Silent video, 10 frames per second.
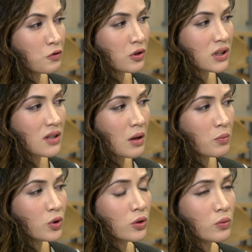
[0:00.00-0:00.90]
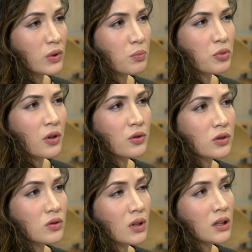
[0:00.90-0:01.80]
For example, with
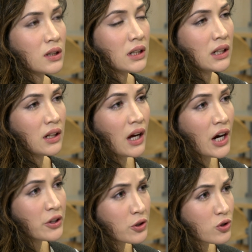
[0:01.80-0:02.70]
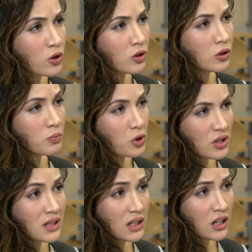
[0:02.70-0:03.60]
products in aerosol
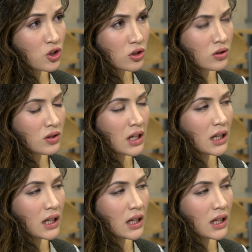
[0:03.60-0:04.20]
presentations